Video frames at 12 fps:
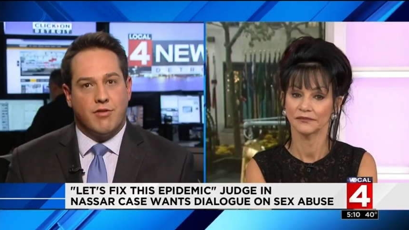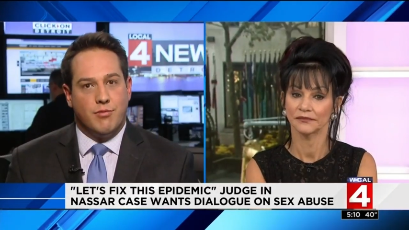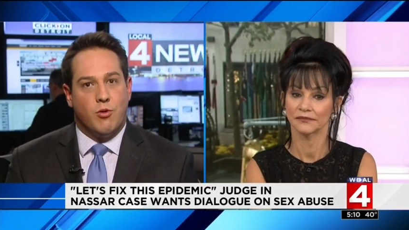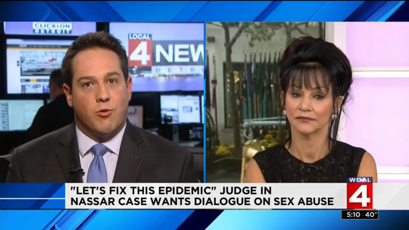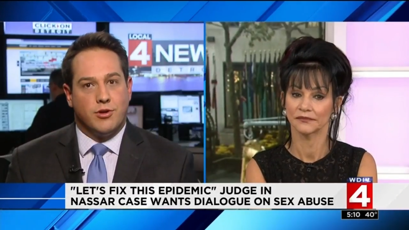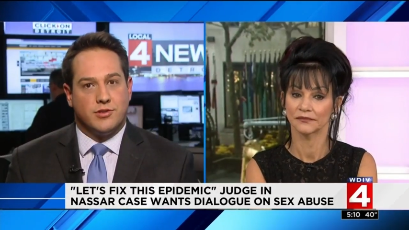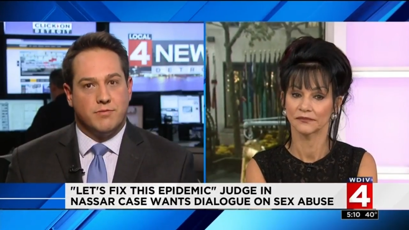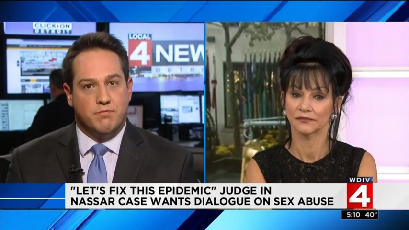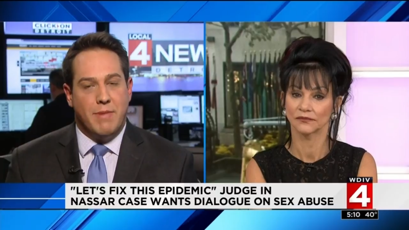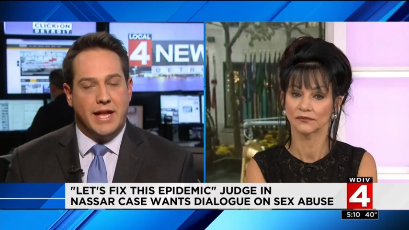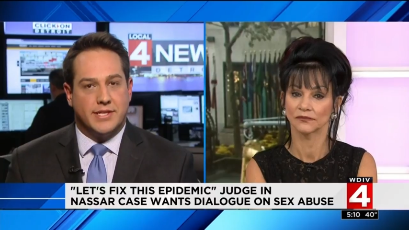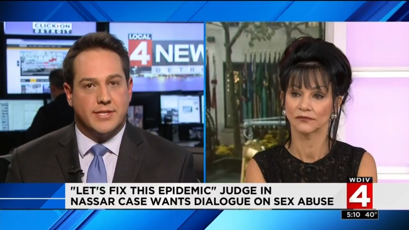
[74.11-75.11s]
Speaker 1: remorse
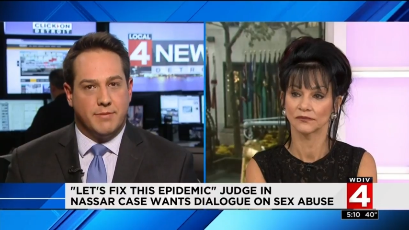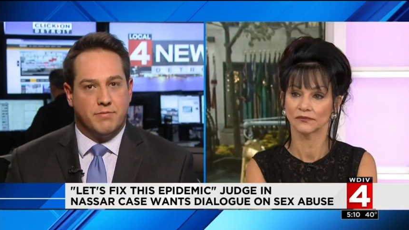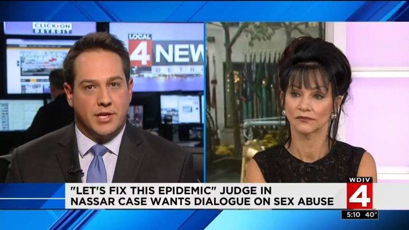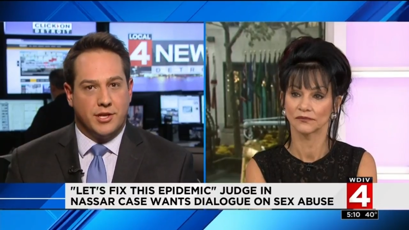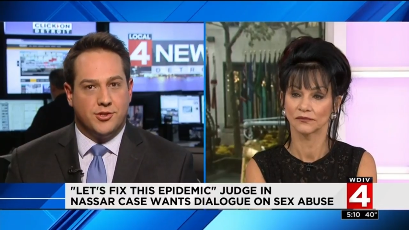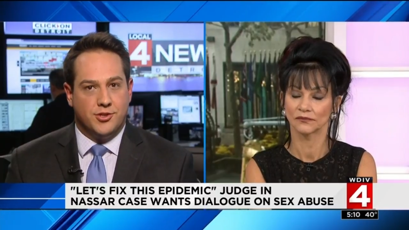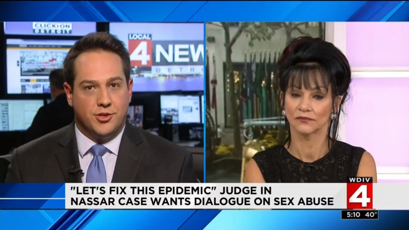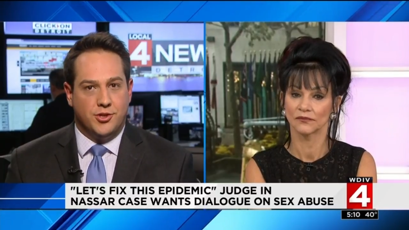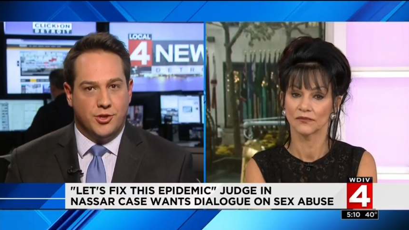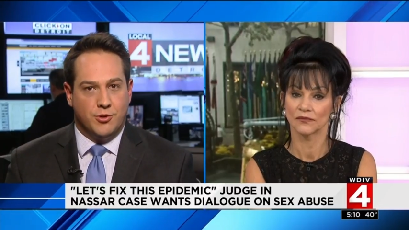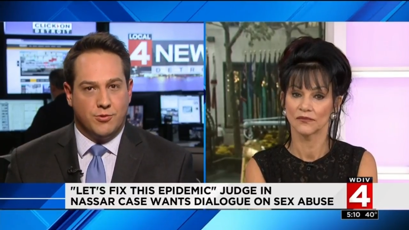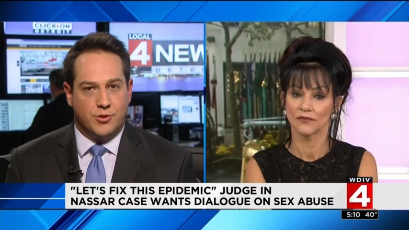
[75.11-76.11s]
meant something to
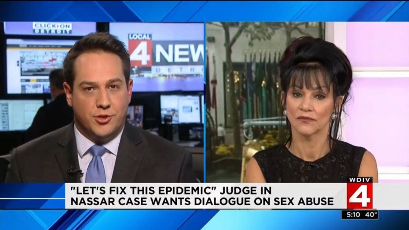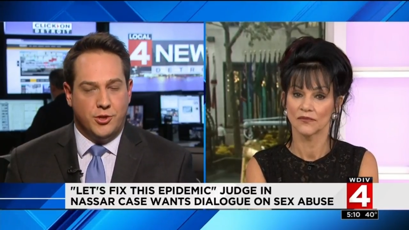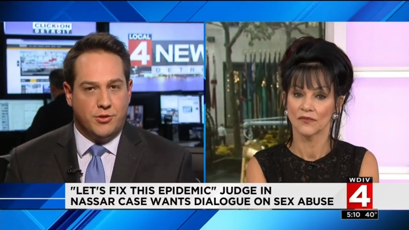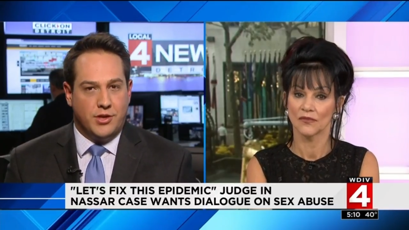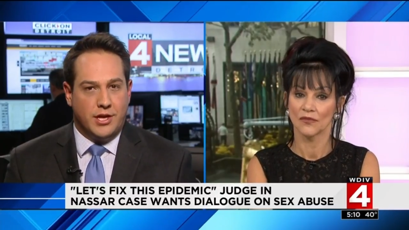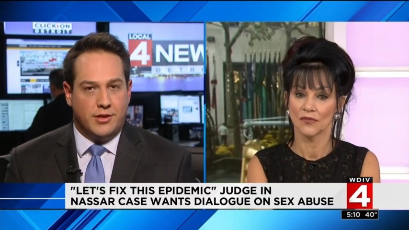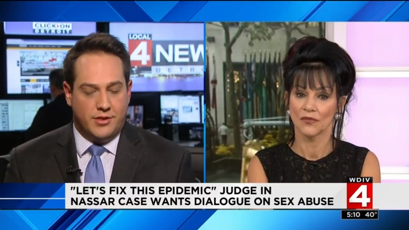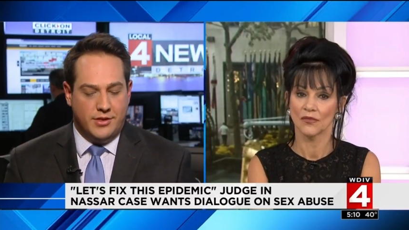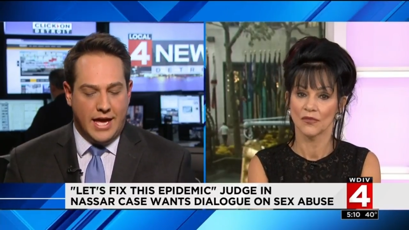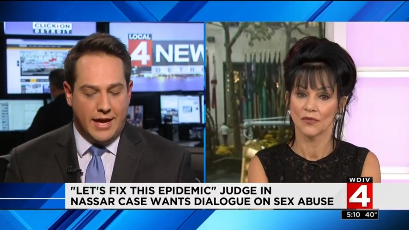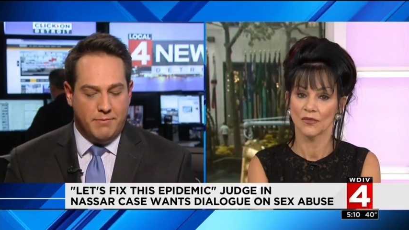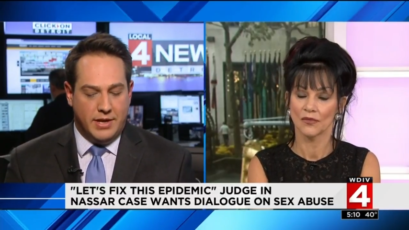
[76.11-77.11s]
you. Do you think
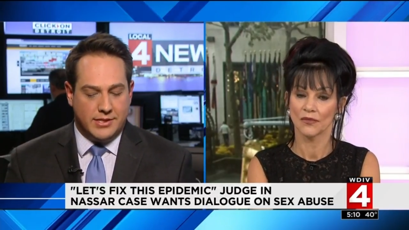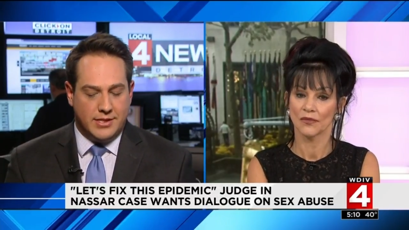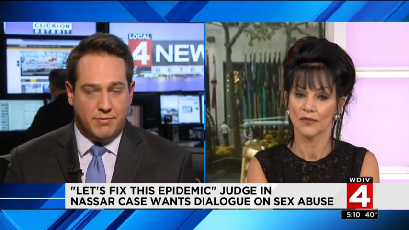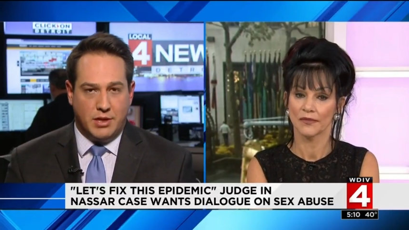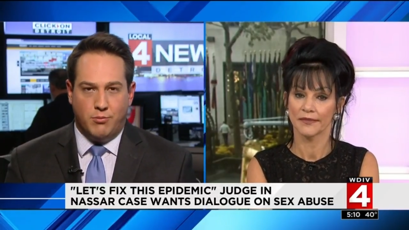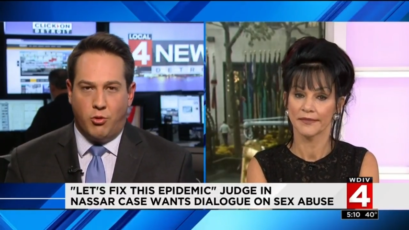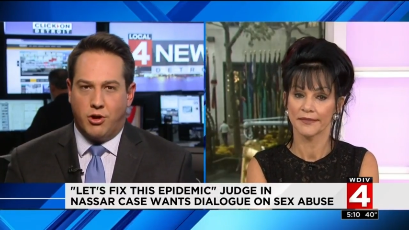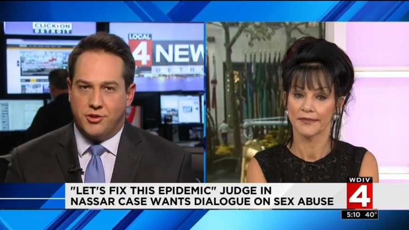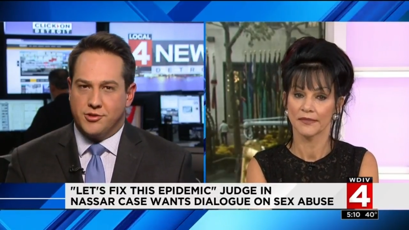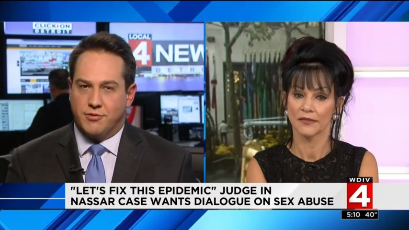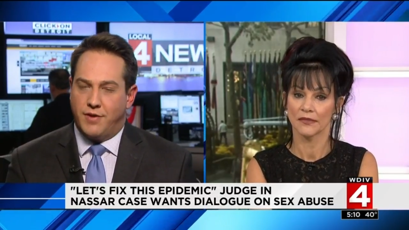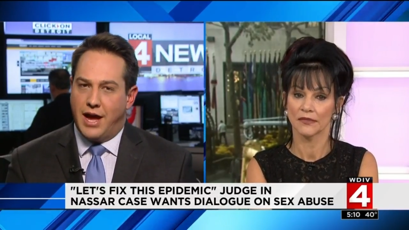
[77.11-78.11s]
that meant something more to the
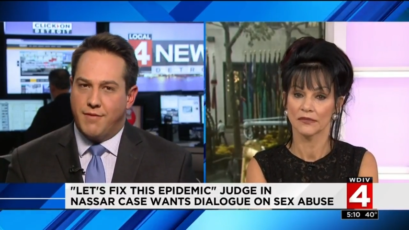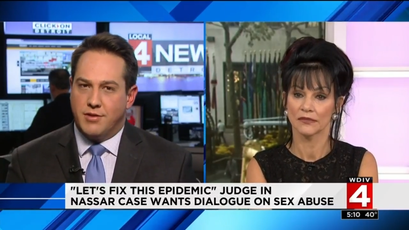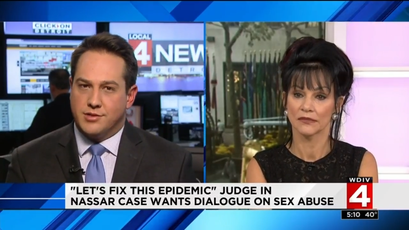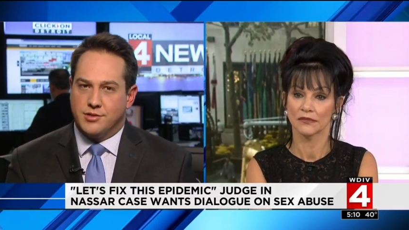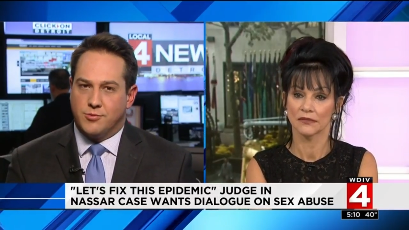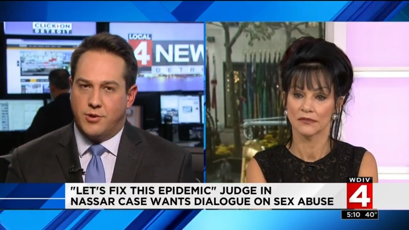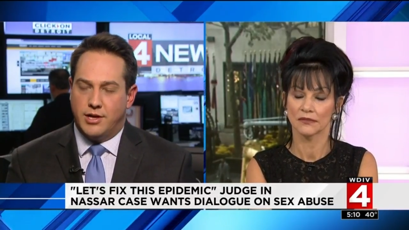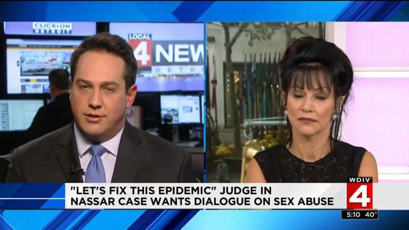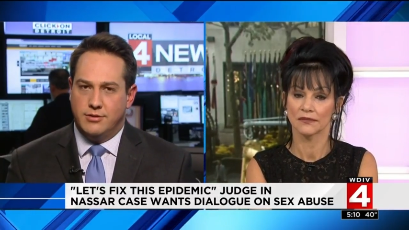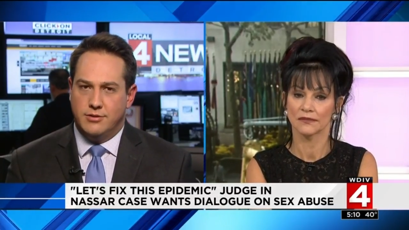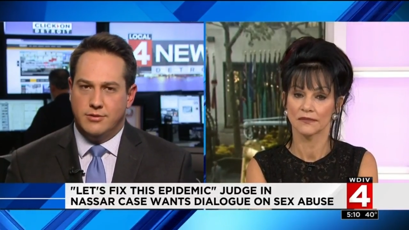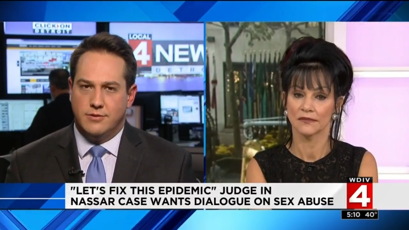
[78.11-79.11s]
survivors as
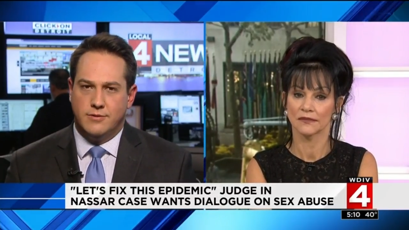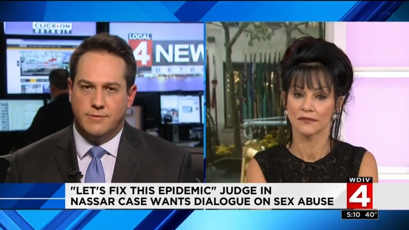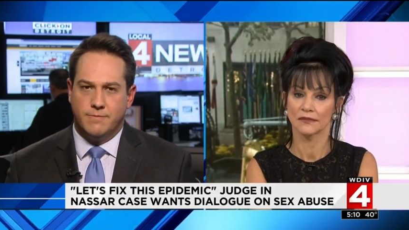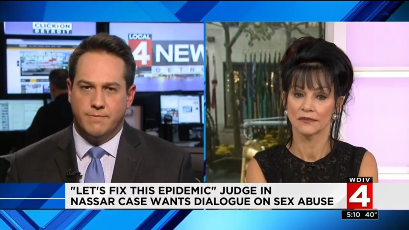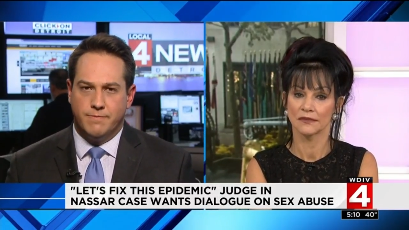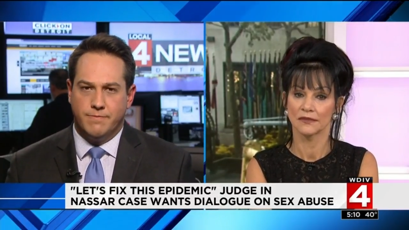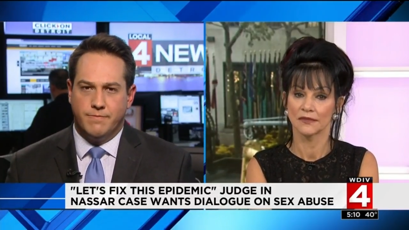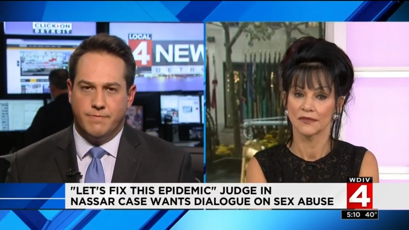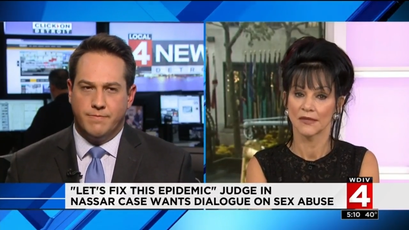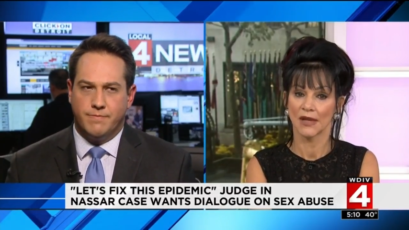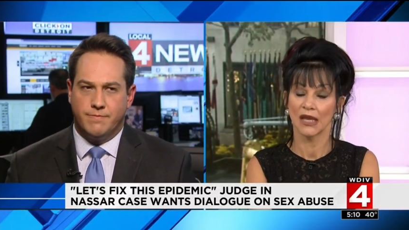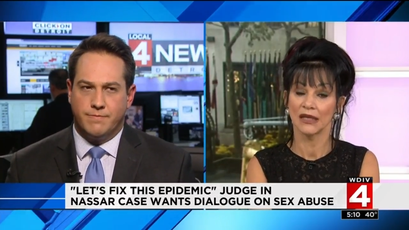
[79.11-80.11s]
well?
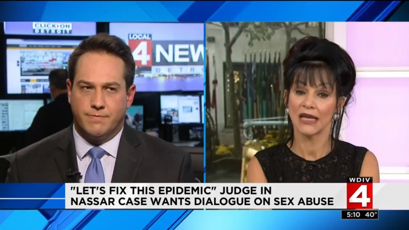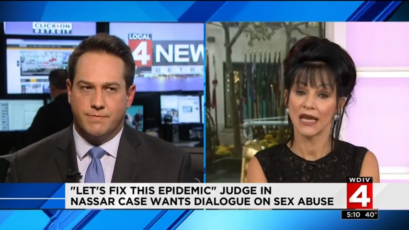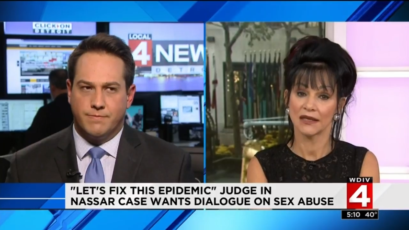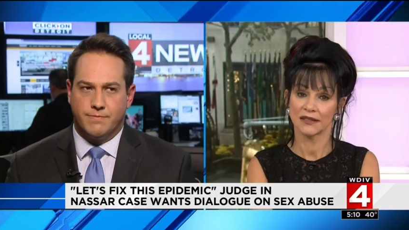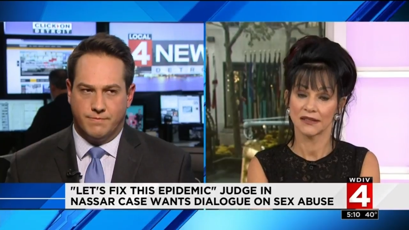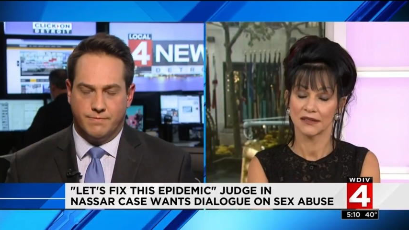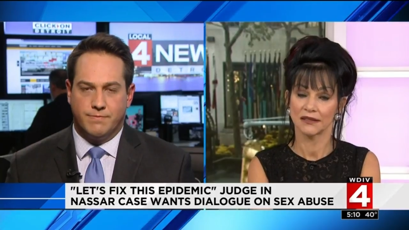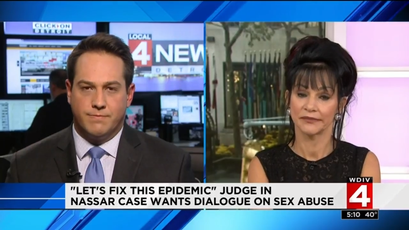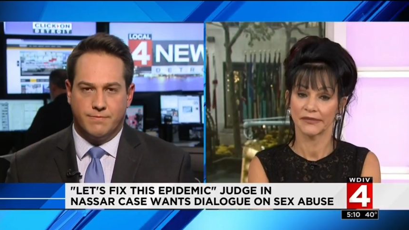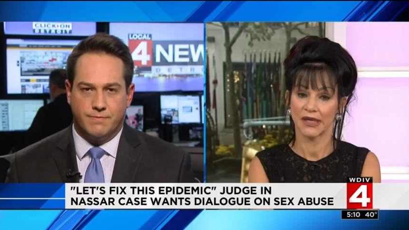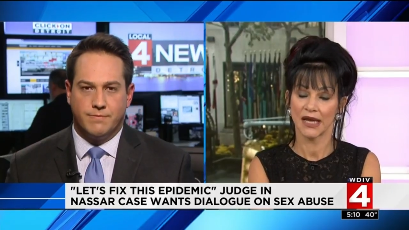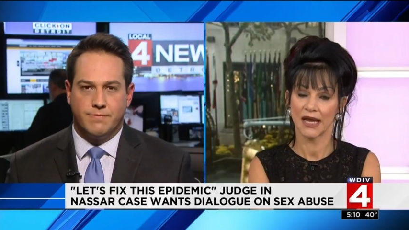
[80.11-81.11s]
Speaker 2: Yes.
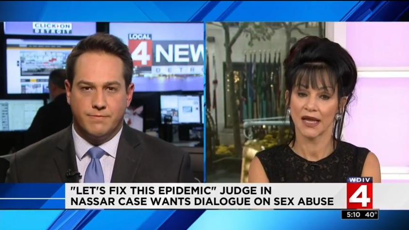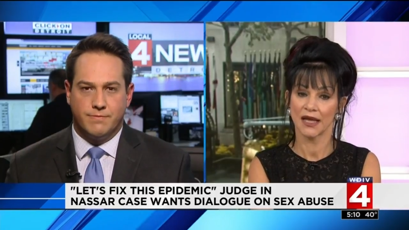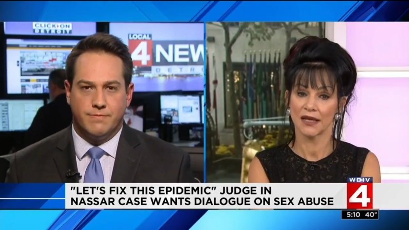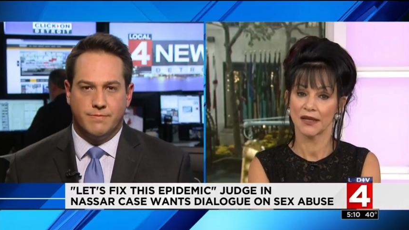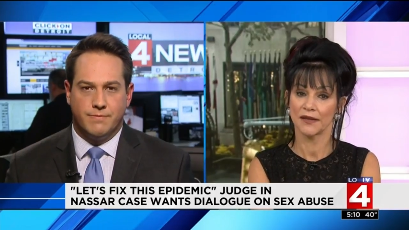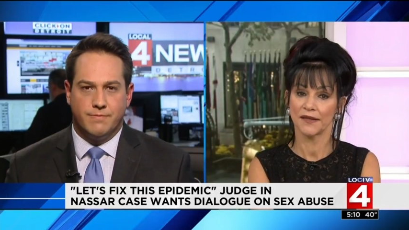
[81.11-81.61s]
Uh,